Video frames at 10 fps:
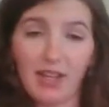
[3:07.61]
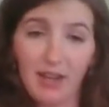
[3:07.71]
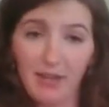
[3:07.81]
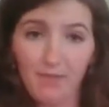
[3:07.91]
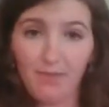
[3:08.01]

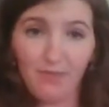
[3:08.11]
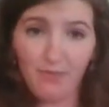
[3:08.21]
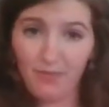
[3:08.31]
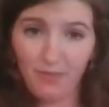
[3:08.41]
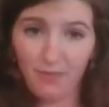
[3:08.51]
a
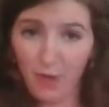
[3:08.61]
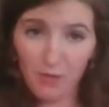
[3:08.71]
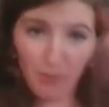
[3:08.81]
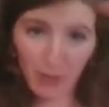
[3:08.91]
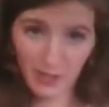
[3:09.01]

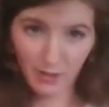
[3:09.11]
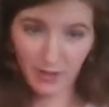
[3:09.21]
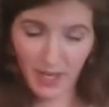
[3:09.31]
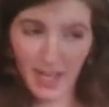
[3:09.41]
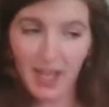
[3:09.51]
food blender
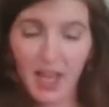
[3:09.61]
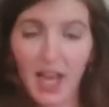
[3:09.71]
thing,